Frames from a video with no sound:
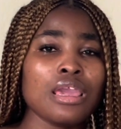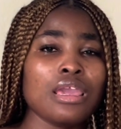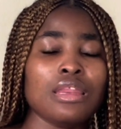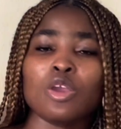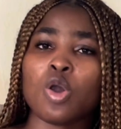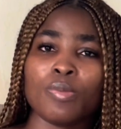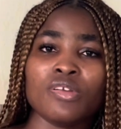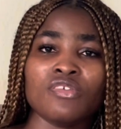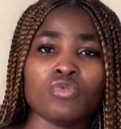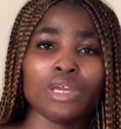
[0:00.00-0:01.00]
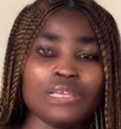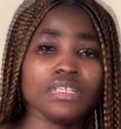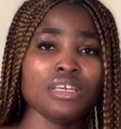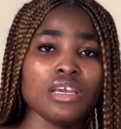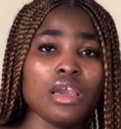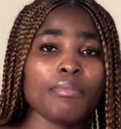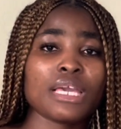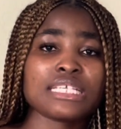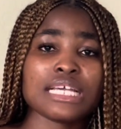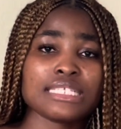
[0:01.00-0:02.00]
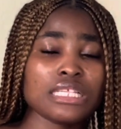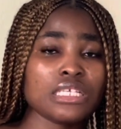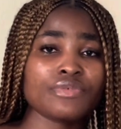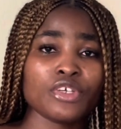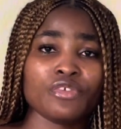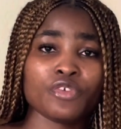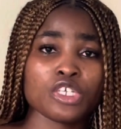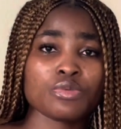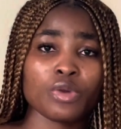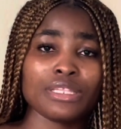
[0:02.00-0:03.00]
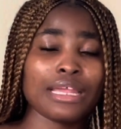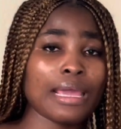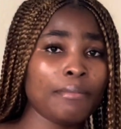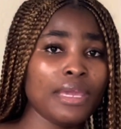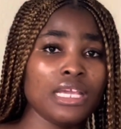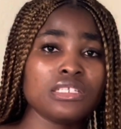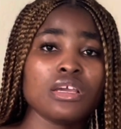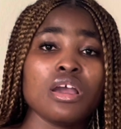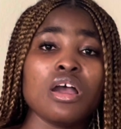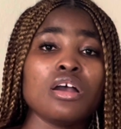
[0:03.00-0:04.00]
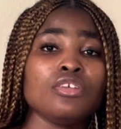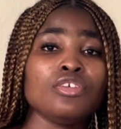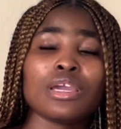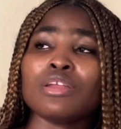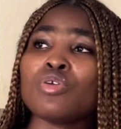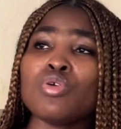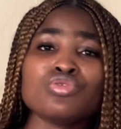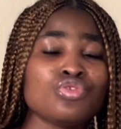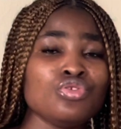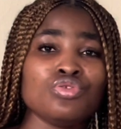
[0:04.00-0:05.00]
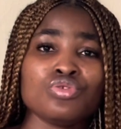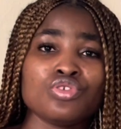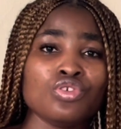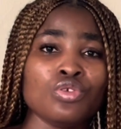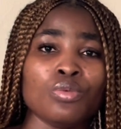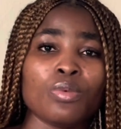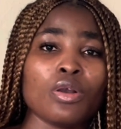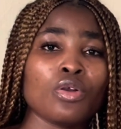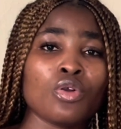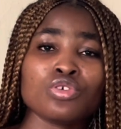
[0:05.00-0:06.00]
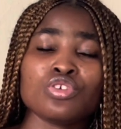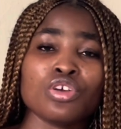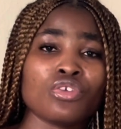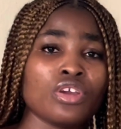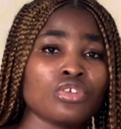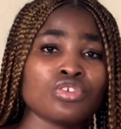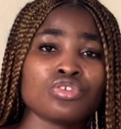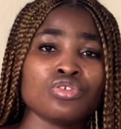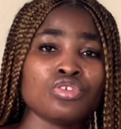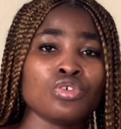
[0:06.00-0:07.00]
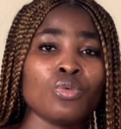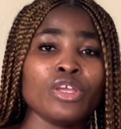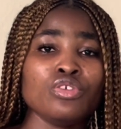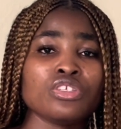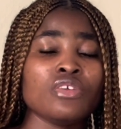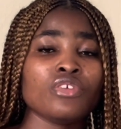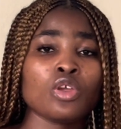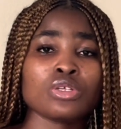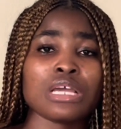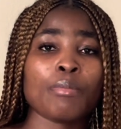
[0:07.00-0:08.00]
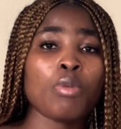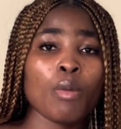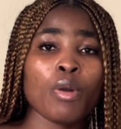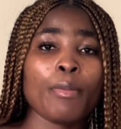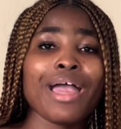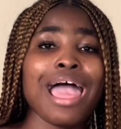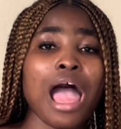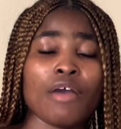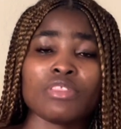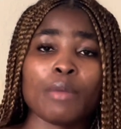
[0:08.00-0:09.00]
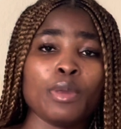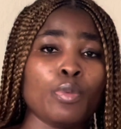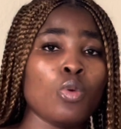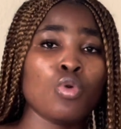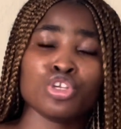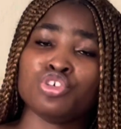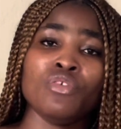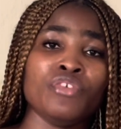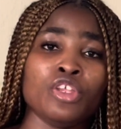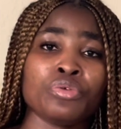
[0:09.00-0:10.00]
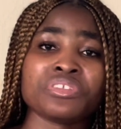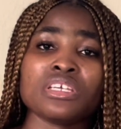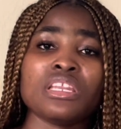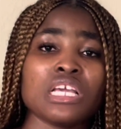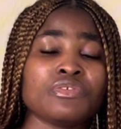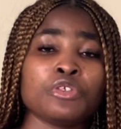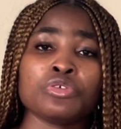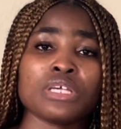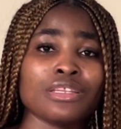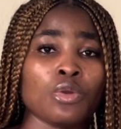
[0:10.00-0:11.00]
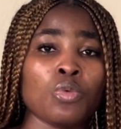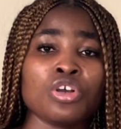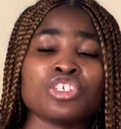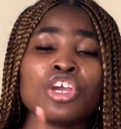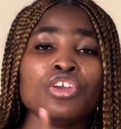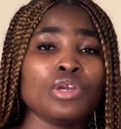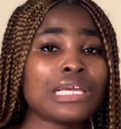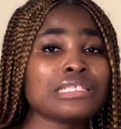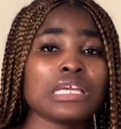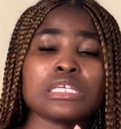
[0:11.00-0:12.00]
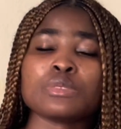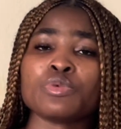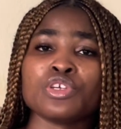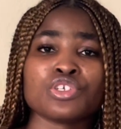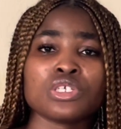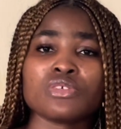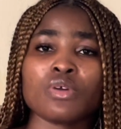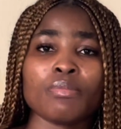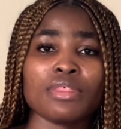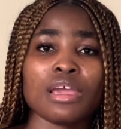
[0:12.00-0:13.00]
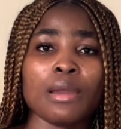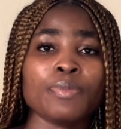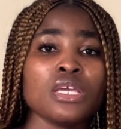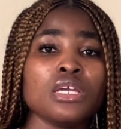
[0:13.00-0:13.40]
in a couple of ways. Because I said this for the first point that I made. You can go to YouTube, go to your creator studio. When you see videos that pop up after people watch your videos, the next videos that they watch, you can take inspirations from there.